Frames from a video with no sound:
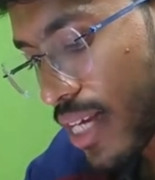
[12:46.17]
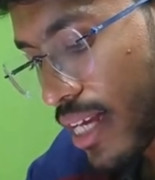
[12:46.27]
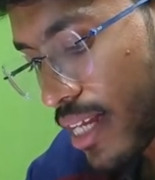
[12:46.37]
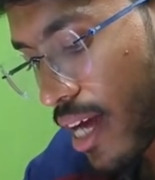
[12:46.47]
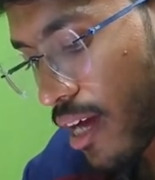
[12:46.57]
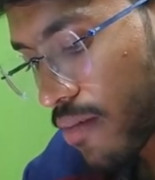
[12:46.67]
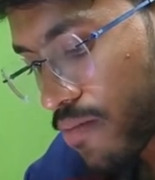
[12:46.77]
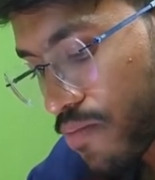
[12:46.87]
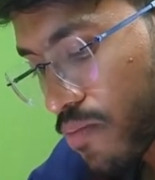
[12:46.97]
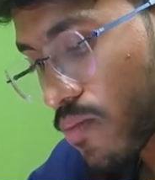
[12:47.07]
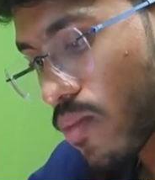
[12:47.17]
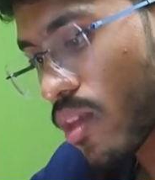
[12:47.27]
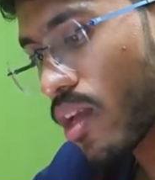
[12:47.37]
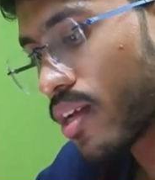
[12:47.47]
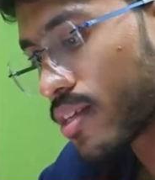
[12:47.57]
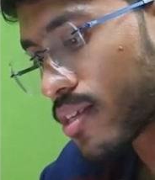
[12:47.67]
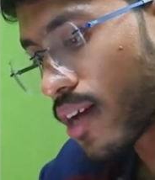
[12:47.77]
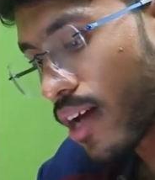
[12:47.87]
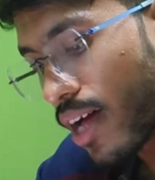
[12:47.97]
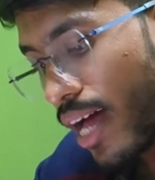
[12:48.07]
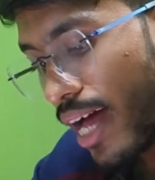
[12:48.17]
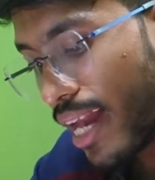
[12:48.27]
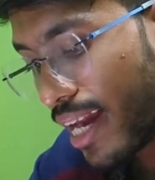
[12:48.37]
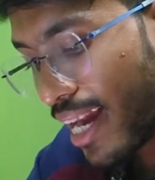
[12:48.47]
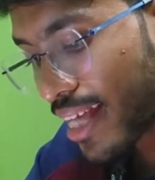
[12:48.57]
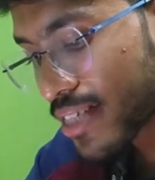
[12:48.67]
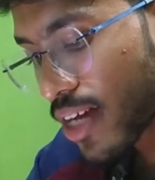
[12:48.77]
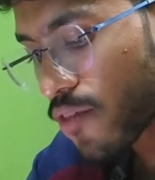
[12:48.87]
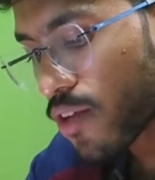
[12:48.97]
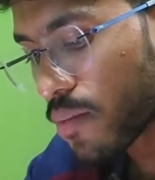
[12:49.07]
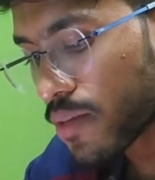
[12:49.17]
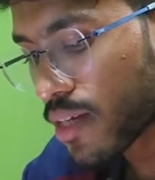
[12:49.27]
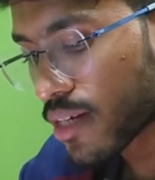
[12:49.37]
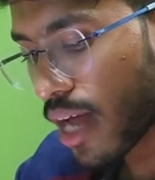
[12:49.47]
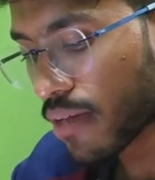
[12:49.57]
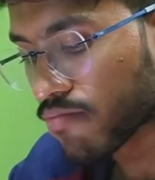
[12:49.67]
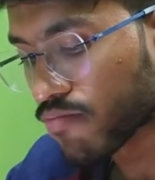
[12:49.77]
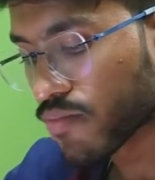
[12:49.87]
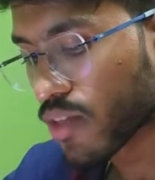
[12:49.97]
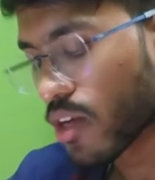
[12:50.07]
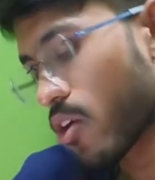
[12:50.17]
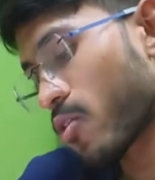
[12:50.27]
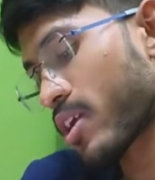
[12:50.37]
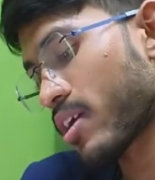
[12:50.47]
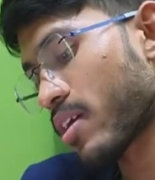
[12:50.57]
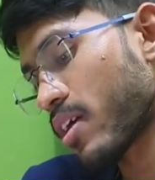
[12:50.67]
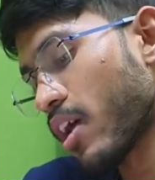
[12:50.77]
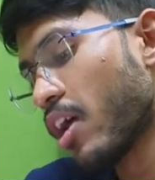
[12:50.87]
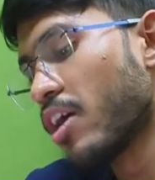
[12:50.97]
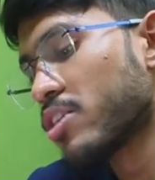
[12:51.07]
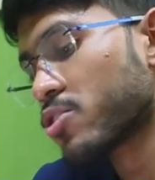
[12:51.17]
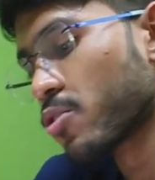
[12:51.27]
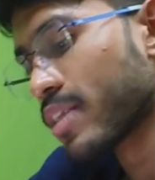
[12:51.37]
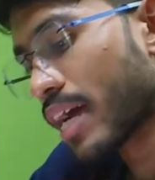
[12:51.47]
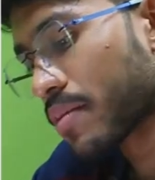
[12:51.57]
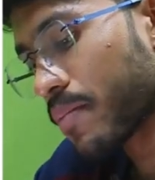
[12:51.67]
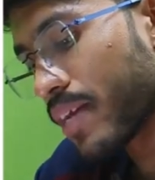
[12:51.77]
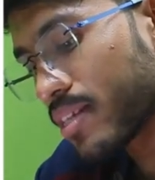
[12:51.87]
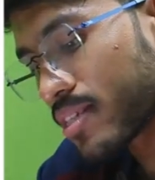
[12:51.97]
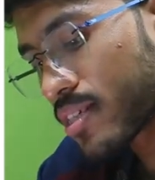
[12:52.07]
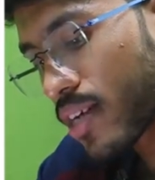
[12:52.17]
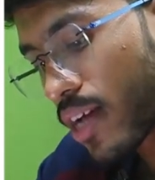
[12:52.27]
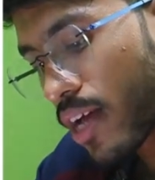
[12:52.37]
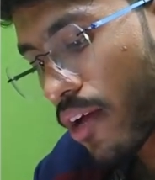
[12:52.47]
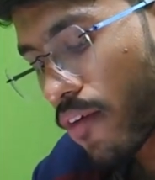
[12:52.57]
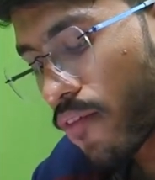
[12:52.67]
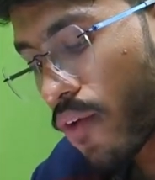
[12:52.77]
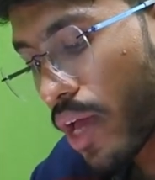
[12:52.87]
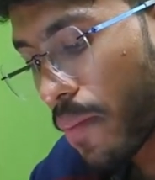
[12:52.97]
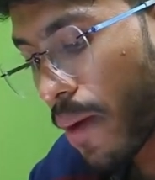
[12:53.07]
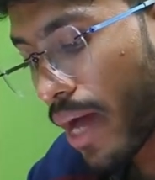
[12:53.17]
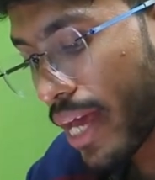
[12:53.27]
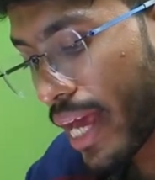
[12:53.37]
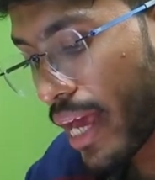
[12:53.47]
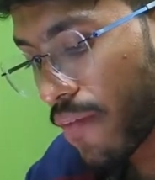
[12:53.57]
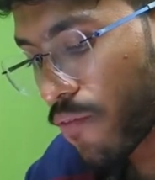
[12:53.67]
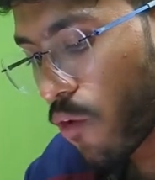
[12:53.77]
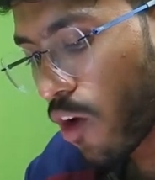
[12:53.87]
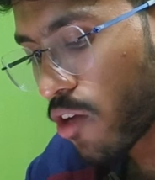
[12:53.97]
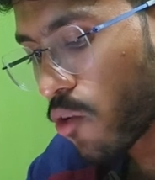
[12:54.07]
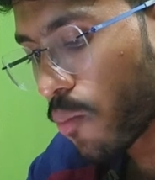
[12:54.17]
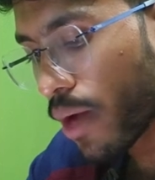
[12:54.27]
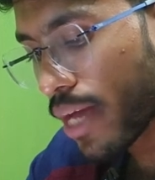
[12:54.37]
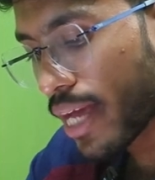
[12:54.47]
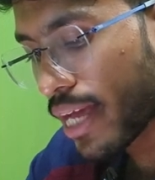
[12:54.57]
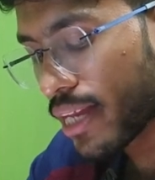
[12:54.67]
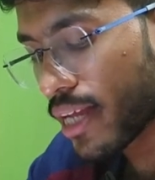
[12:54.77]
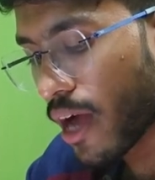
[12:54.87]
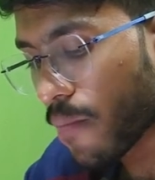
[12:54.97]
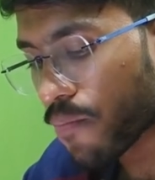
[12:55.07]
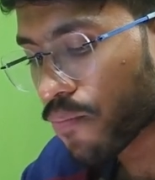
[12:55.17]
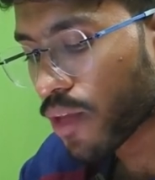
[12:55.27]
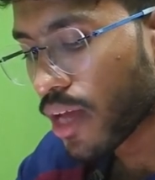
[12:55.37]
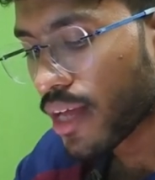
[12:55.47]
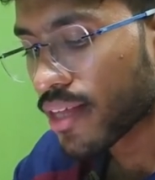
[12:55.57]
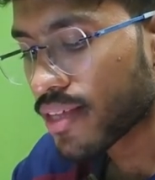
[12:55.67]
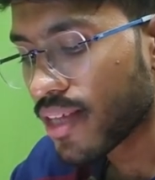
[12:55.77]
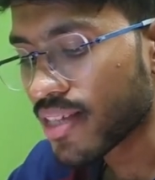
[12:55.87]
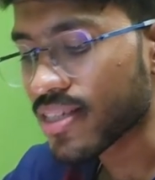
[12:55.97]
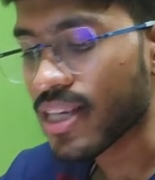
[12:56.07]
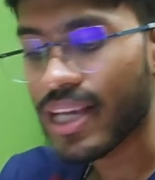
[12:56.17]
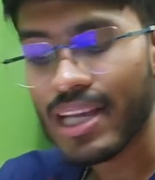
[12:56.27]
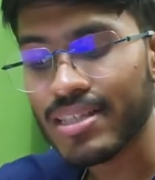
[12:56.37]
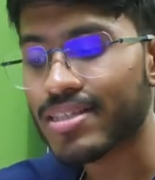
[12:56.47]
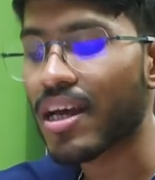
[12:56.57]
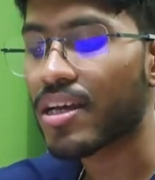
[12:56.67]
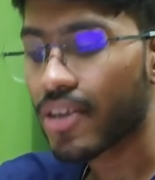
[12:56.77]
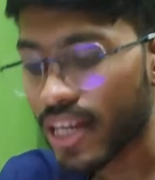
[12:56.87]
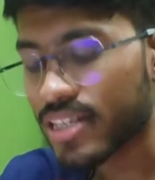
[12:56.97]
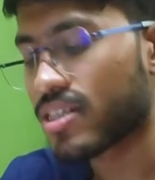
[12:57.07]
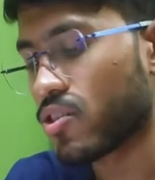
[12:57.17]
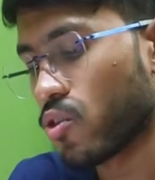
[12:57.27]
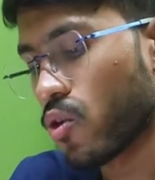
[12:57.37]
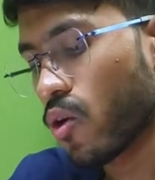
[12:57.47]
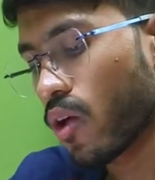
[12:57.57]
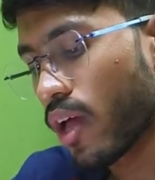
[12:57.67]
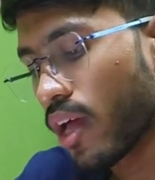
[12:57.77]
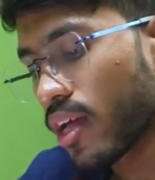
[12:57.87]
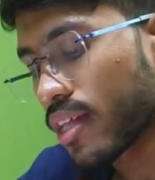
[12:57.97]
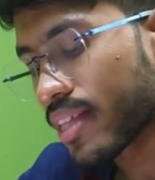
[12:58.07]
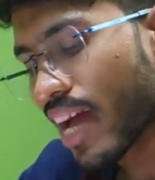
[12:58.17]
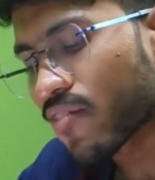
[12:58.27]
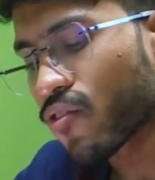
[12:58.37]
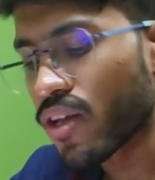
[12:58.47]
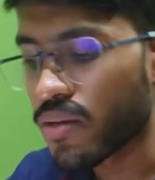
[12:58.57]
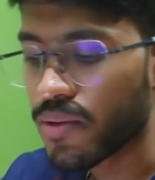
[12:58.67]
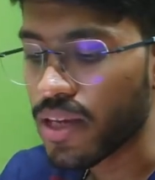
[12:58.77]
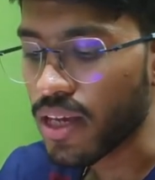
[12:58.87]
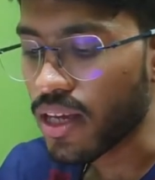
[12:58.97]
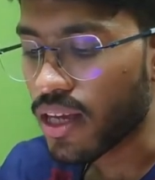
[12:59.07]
area, the lesser will be the time. Okay. So that means V by A, volume by area. This is the ratio that will be